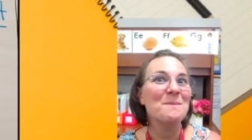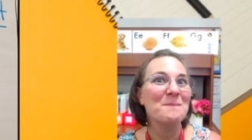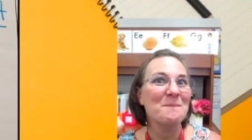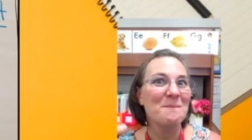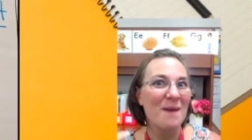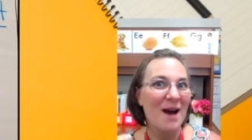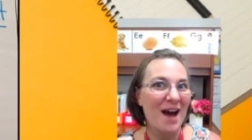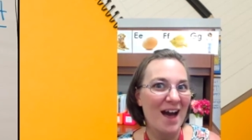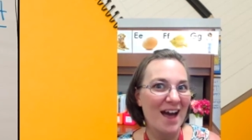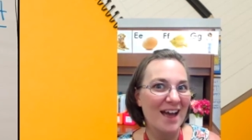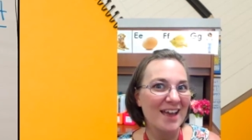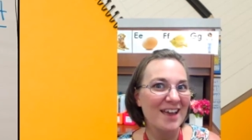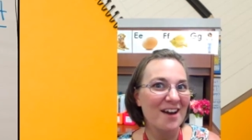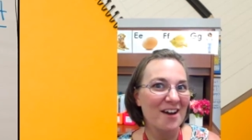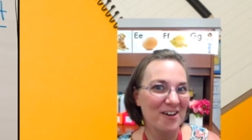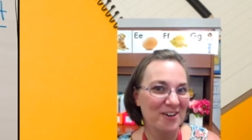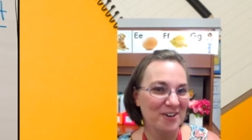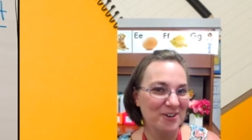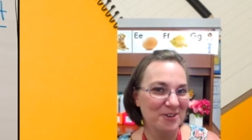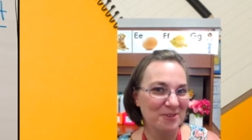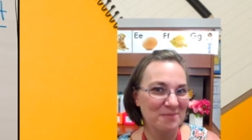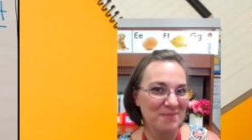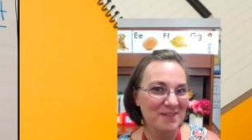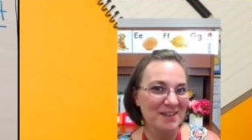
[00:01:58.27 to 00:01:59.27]
My
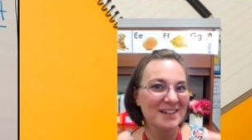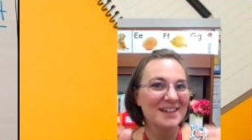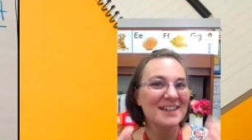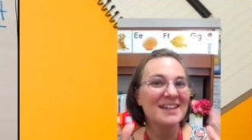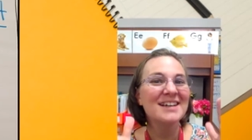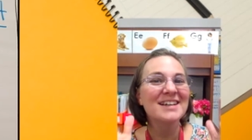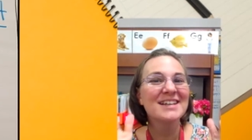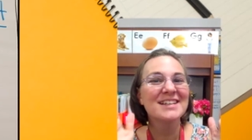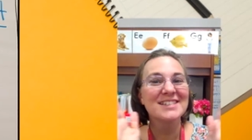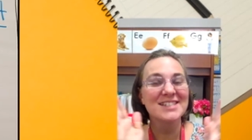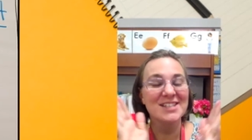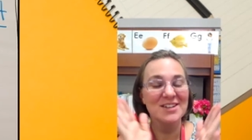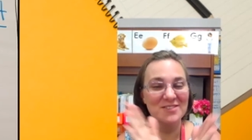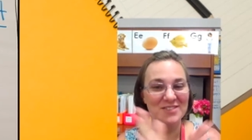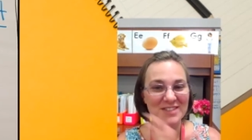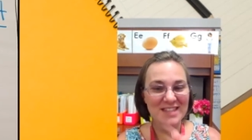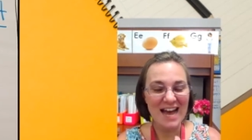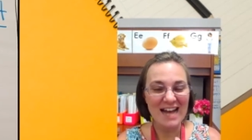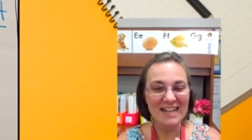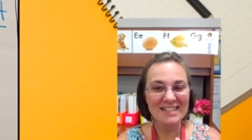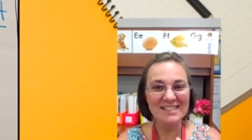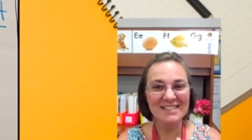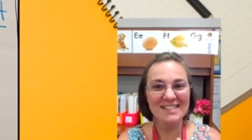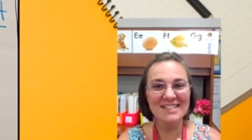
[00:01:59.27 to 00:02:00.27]
home. So
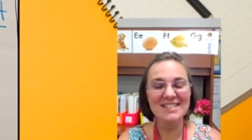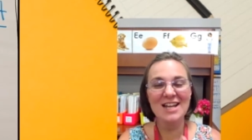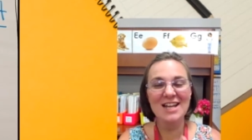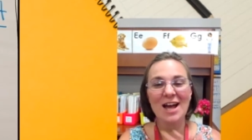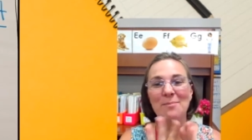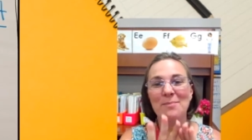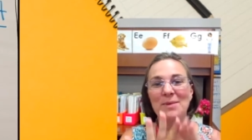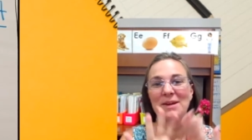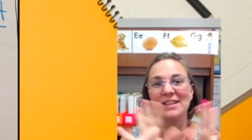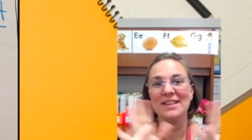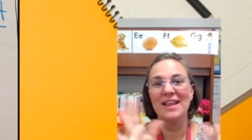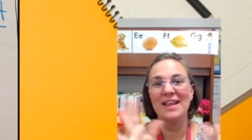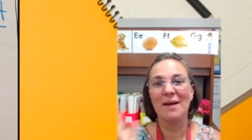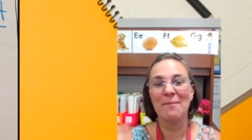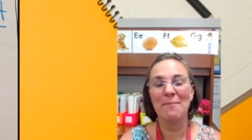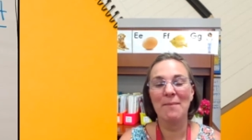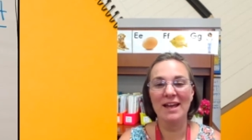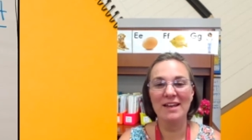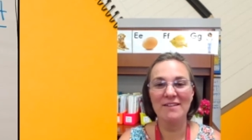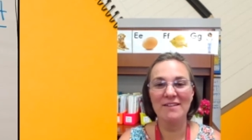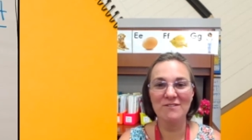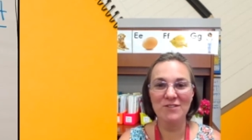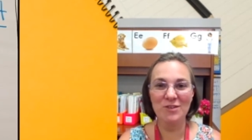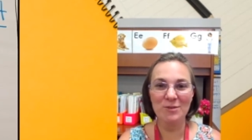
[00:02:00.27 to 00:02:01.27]
that's the topic that
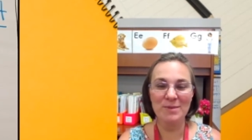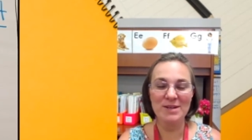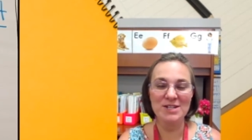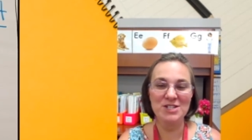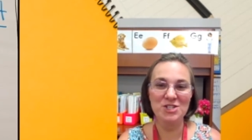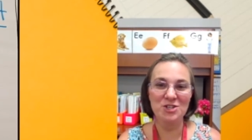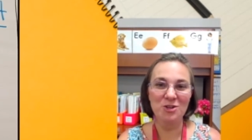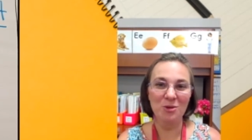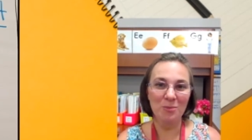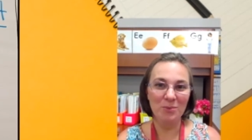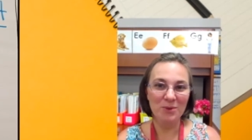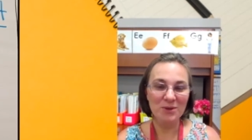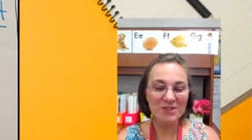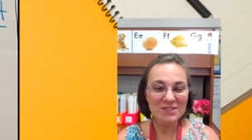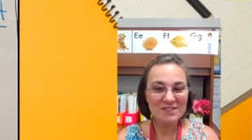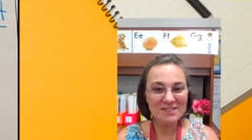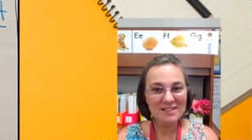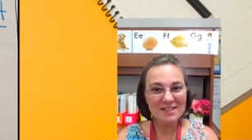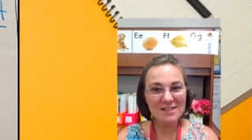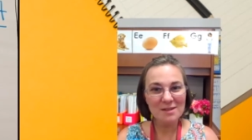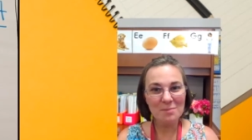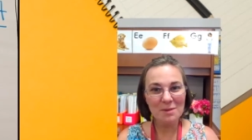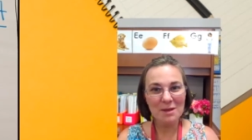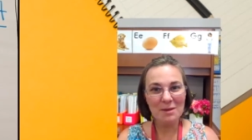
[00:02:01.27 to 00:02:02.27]
my informational book is
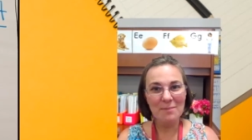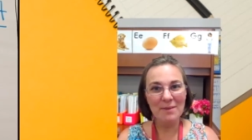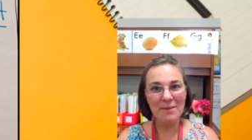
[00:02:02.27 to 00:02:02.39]
going to be